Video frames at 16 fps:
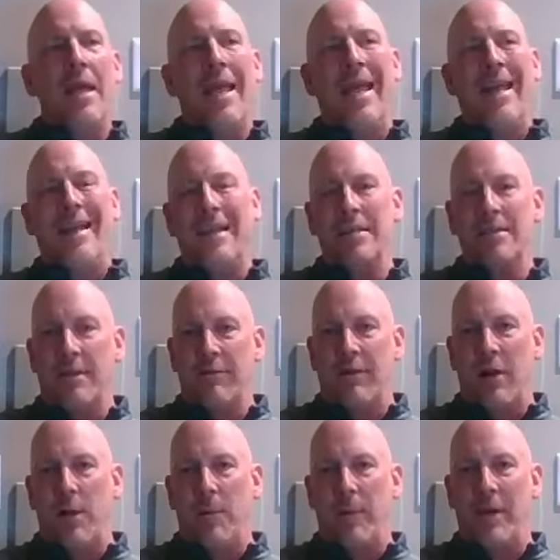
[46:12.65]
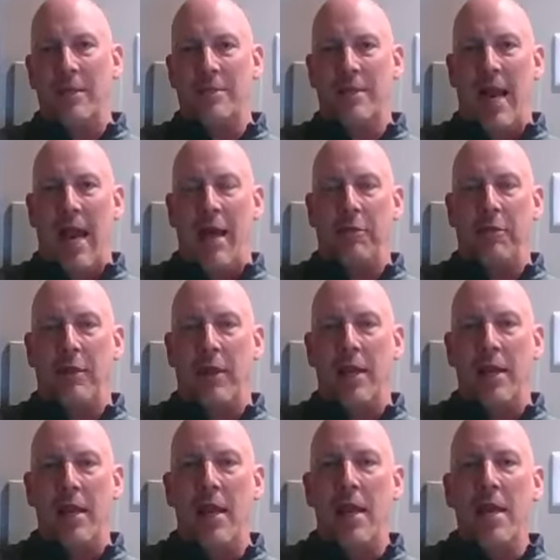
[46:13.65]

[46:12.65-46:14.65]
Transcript: and his development as an athlete.